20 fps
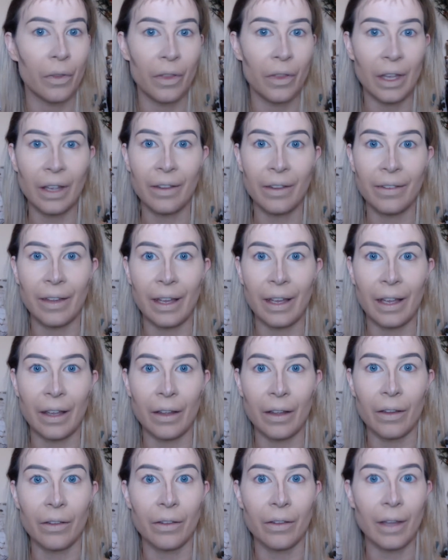but this
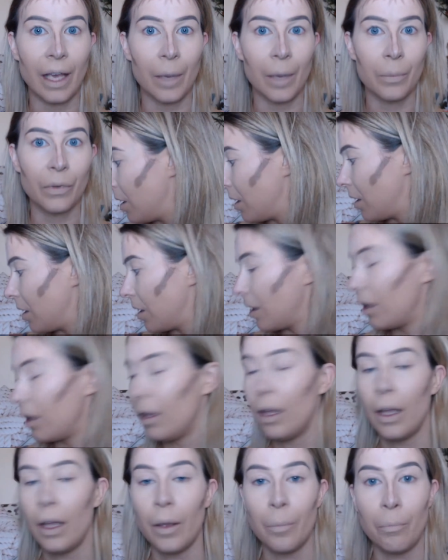is
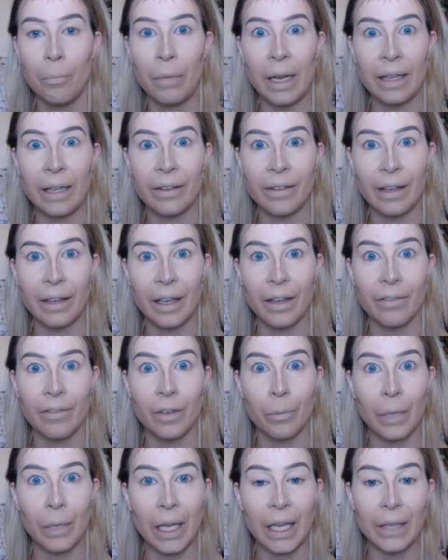plenty
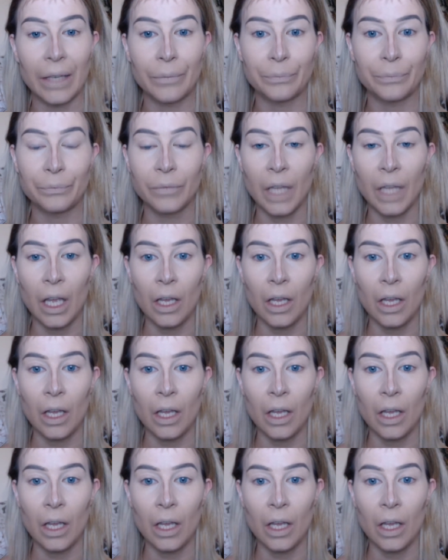for me.